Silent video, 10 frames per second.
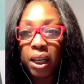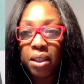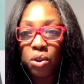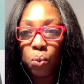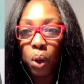
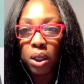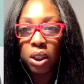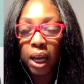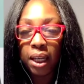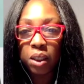as to what
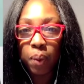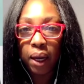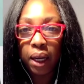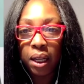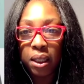to
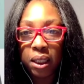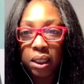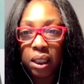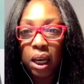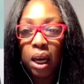expect in
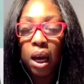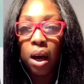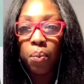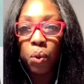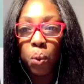these
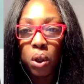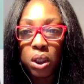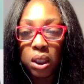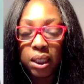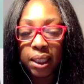
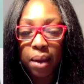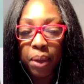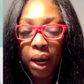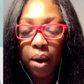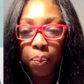quarters
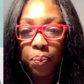coming up.